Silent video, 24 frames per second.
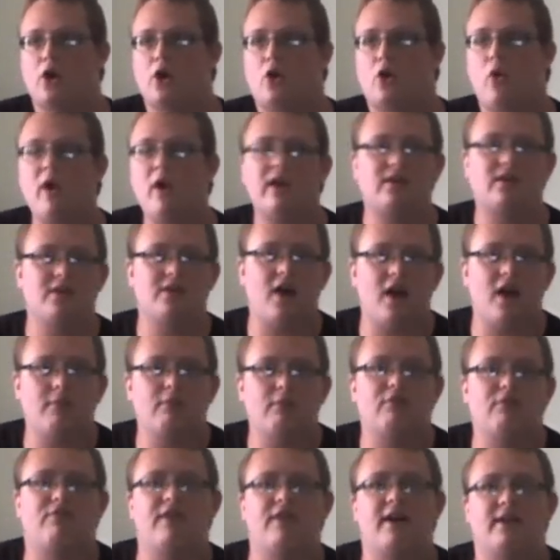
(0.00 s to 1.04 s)
Quick-time
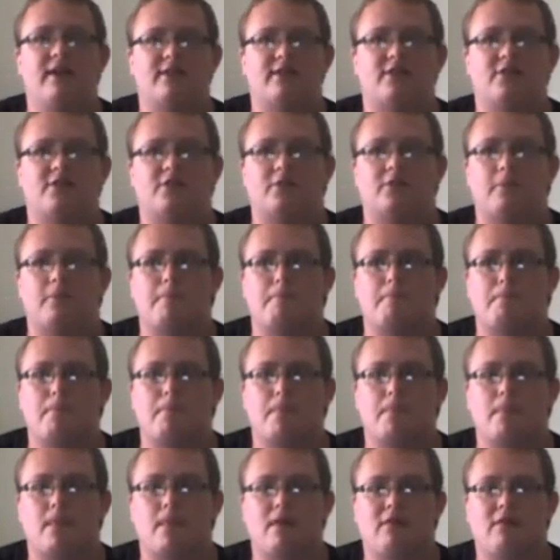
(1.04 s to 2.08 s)
events
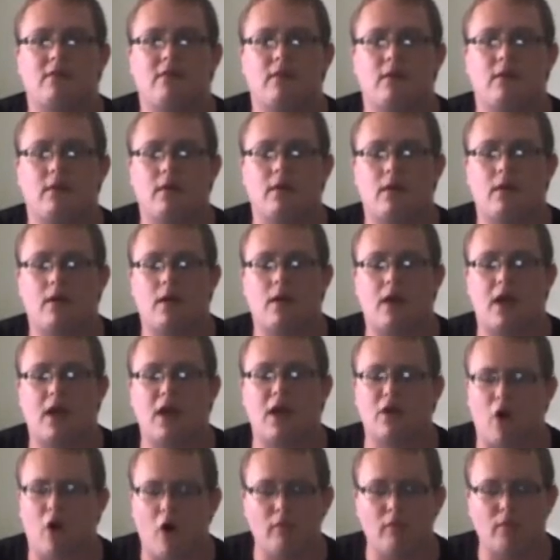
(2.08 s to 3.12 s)

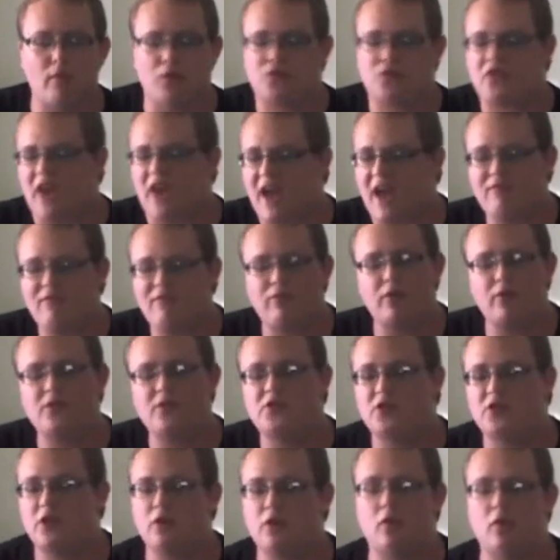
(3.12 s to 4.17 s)
in almost every
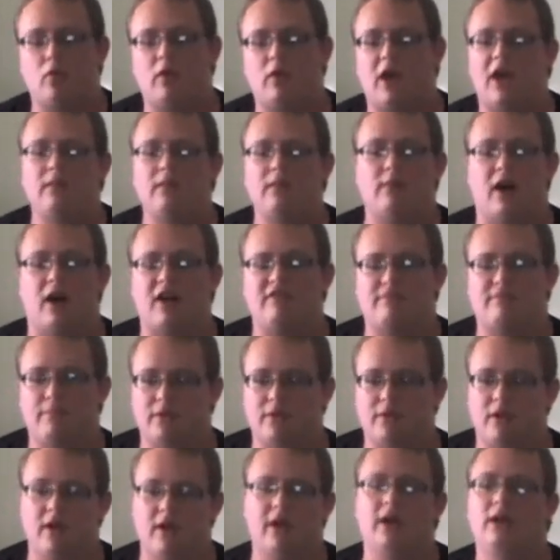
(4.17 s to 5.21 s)
single game I've
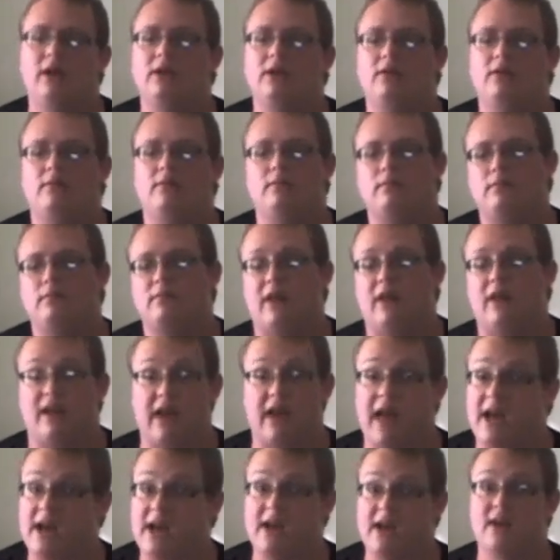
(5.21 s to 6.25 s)
played that
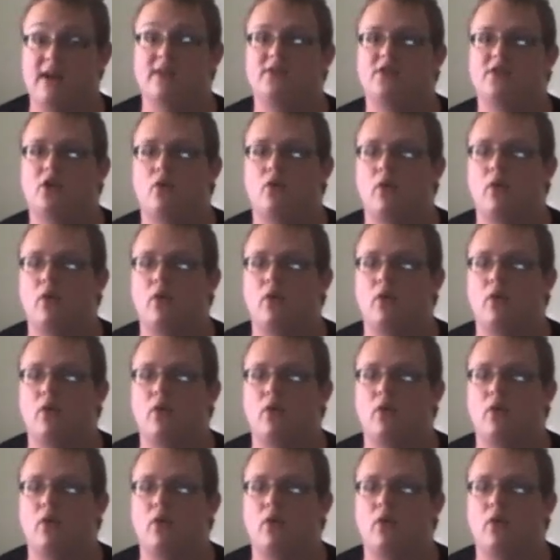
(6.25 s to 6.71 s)
has a